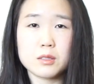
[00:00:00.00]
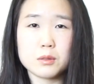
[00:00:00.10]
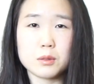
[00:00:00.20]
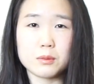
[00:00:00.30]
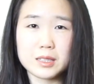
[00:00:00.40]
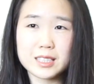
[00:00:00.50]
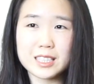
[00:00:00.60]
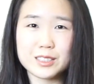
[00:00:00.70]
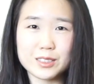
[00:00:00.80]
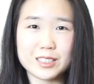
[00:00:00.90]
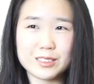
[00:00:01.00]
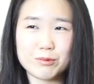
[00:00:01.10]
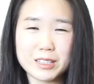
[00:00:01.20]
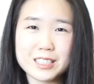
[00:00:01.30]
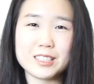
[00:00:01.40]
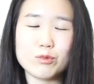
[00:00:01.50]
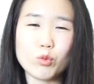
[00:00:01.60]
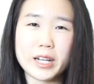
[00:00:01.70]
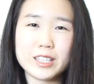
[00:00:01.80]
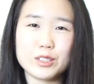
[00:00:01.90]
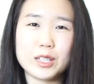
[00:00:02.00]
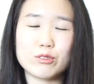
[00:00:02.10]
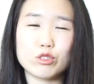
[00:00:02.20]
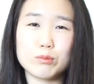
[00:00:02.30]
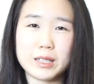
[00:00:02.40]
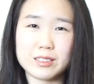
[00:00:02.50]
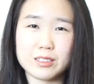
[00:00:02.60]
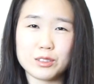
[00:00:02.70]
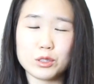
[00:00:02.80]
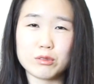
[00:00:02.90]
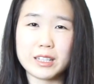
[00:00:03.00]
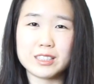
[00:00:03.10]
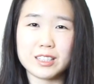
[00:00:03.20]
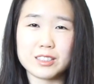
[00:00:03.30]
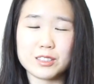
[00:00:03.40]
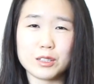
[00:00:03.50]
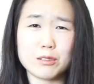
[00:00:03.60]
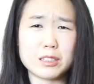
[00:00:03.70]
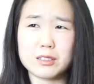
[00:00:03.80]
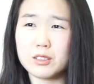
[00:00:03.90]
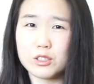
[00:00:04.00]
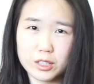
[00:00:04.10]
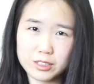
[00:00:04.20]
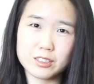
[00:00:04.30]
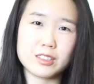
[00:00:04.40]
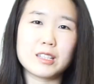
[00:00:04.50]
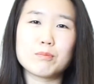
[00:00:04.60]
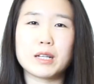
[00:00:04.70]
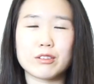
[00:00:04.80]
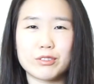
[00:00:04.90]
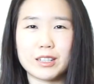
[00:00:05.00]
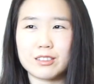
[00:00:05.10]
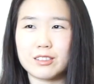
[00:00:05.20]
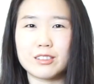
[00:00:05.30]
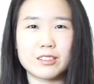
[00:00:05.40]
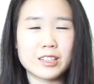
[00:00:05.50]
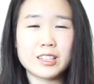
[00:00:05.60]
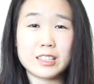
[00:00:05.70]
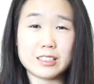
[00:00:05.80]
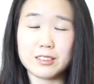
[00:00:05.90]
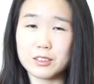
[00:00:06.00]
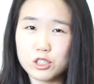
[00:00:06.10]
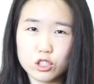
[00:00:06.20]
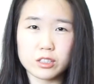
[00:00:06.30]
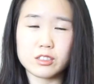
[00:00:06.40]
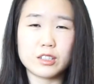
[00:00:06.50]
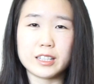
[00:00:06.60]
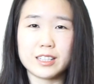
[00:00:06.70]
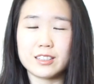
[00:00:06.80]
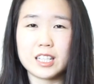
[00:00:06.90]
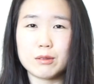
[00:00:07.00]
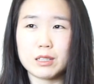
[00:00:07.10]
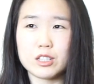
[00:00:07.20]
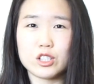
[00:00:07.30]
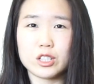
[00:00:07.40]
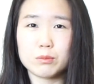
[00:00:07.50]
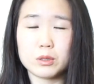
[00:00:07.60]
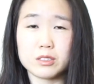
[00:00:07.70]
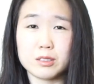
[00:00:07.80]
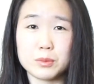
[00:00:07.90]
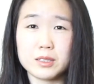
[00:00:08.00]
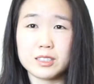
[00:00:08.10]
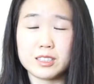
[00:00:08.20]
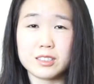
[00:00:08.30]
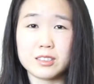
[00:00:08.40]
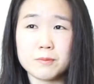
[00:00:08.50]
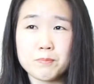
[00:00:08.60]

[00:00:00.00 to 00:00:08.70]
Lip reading: So this is the reason why you have to master your writing skill. It's not just the impact factor. It's not just your academic job possibility.